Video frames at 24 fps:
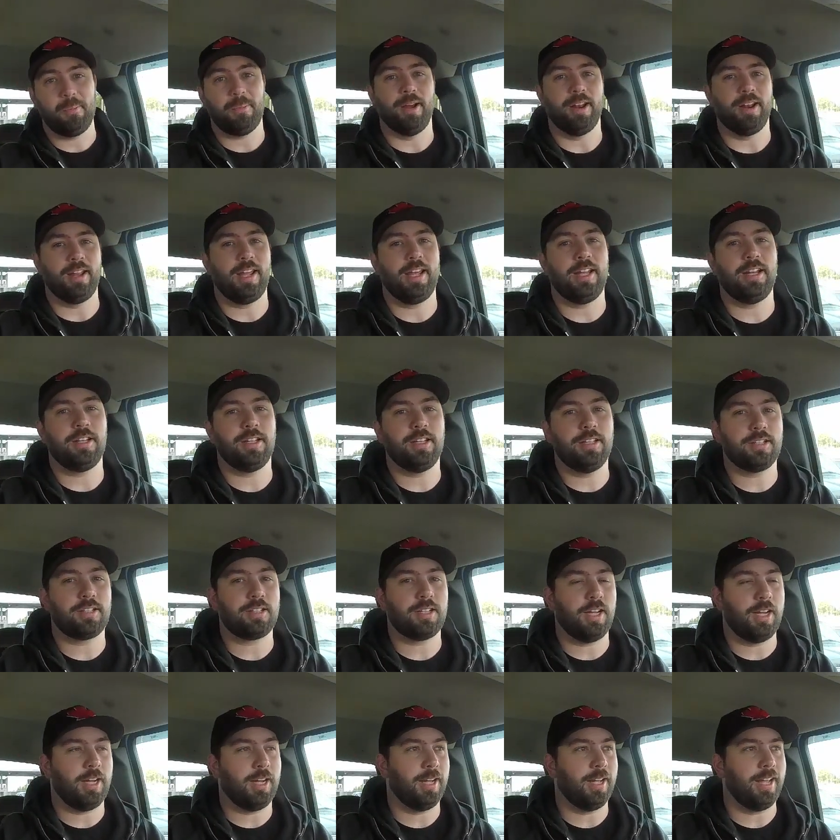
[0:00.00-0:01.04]
But it
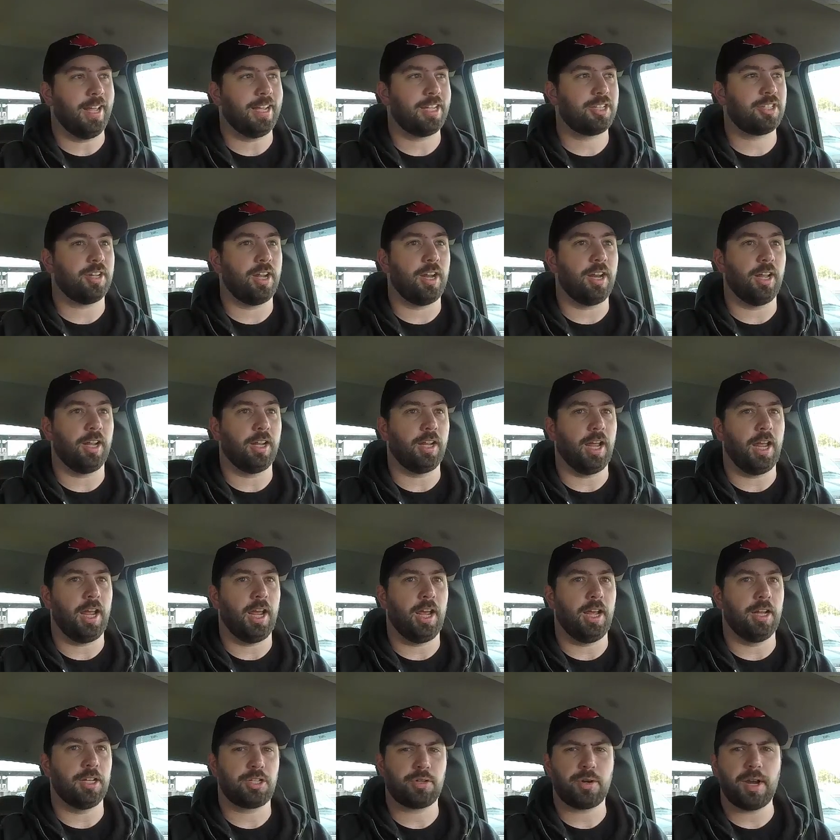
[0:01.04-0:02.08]
is uh, exciting
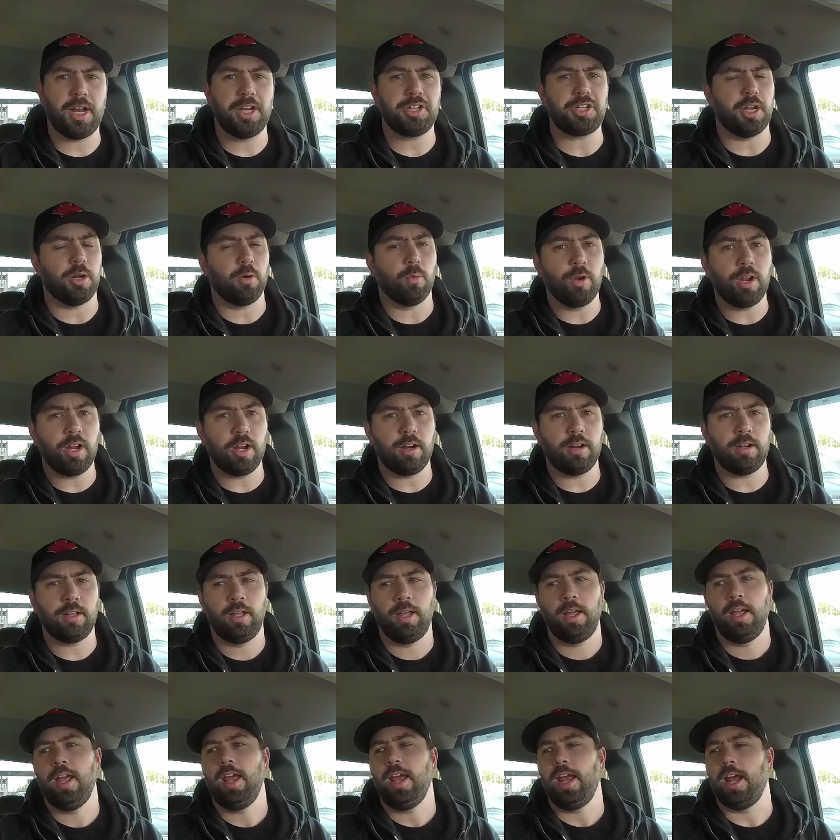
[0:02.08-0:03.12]
and strange and weird,
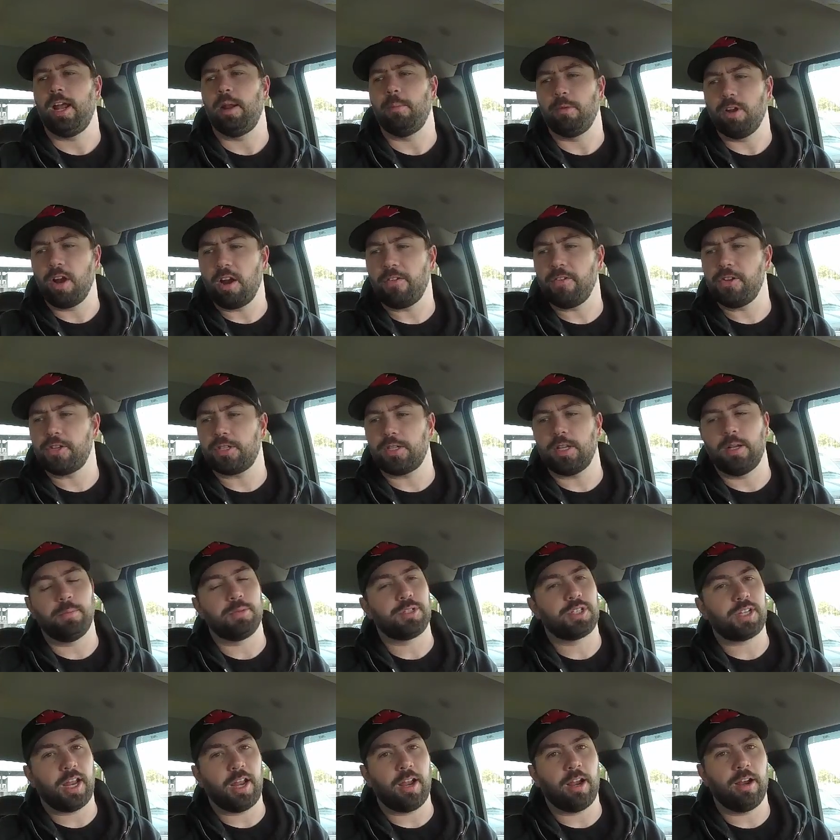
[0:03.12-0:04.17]
and I'm nervous and I'm
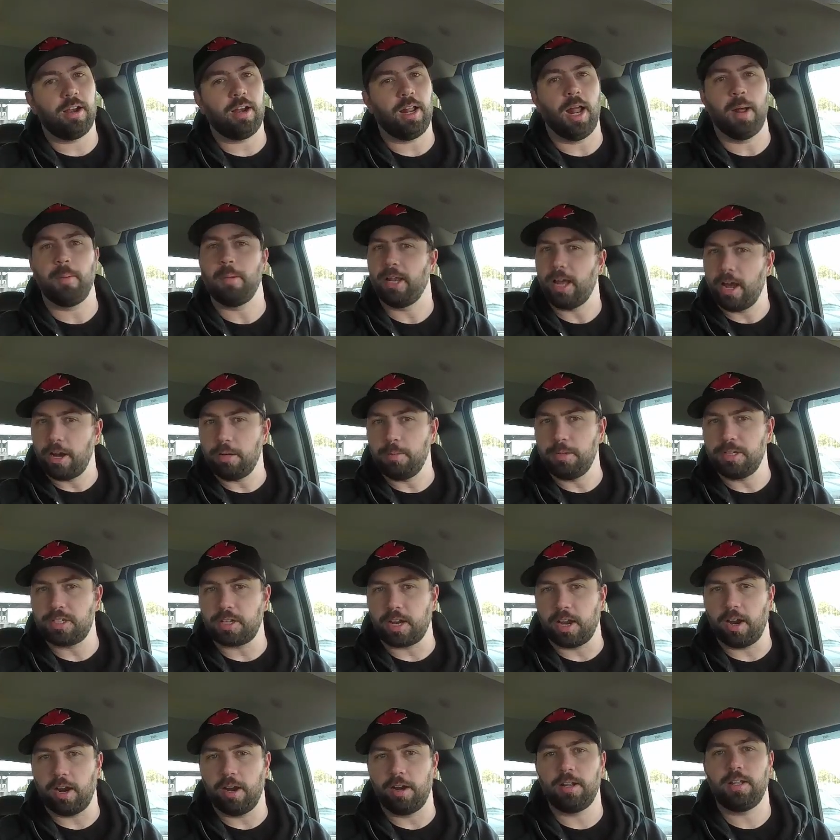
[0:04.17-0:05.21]
scared. I'm allowed to be
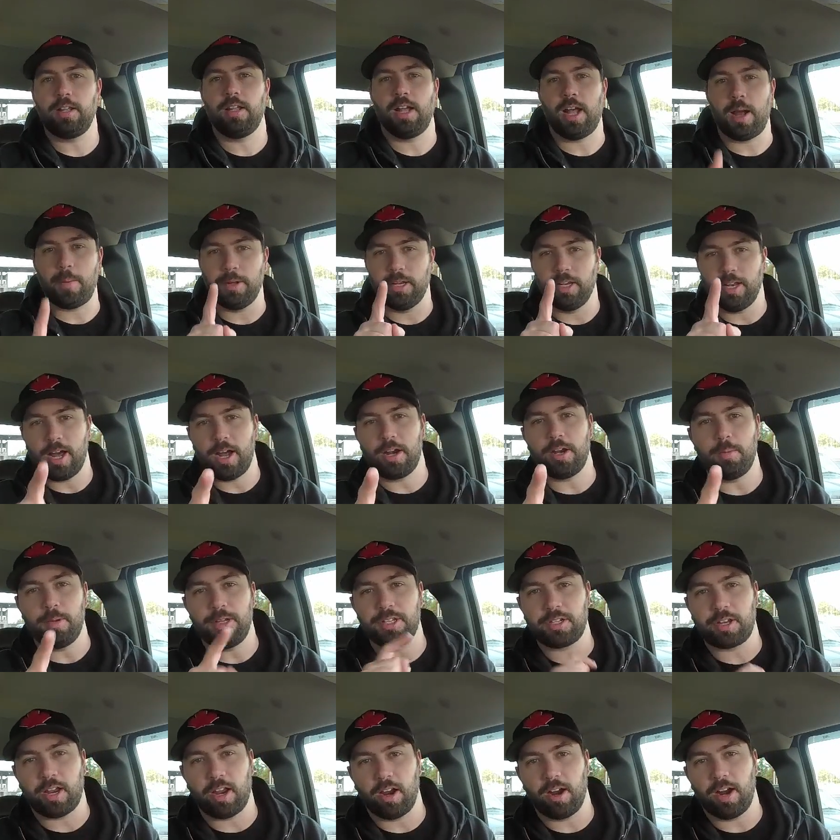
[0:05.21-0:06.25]
scared. I'm allowed to
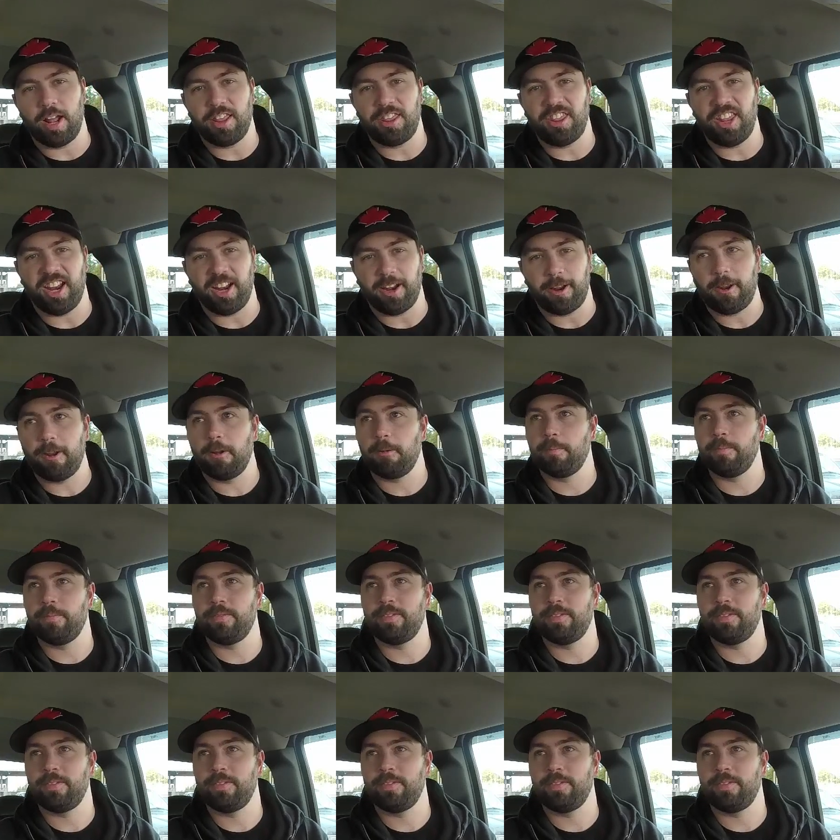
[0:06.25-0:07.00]
be scared. I think.